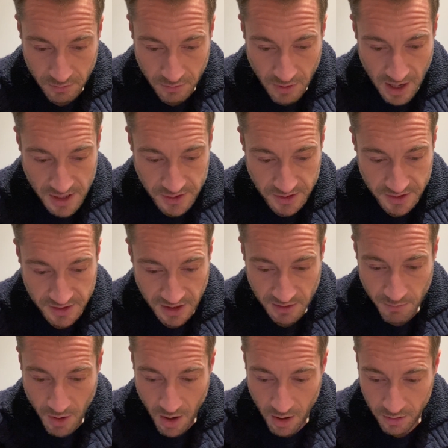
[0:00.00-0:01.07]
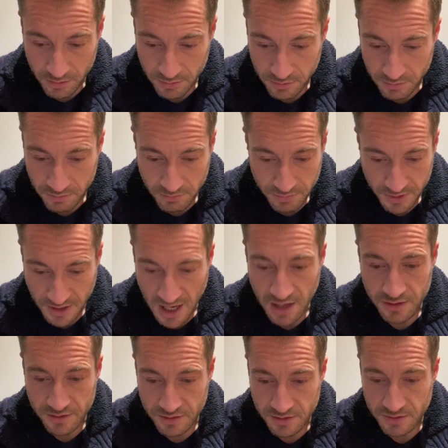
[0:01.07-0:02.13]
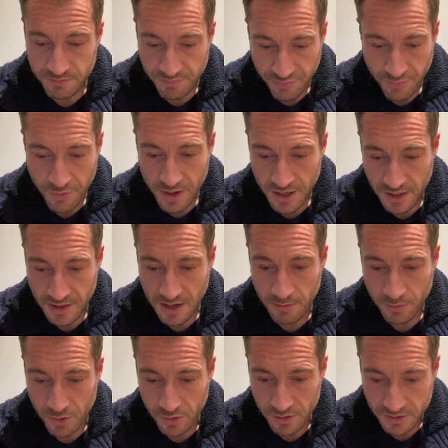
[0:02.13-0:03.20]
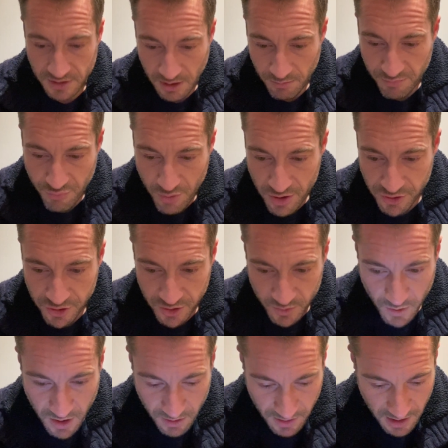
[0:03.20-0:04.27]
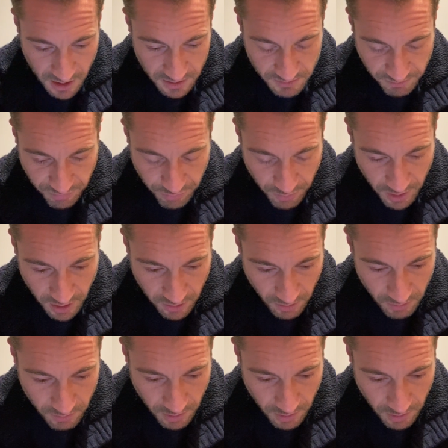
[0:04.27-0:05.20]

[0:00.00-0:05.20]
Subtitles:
Age of Sigmar. But that's pretty damn good. Is that a bridge as well? That's pretty cool.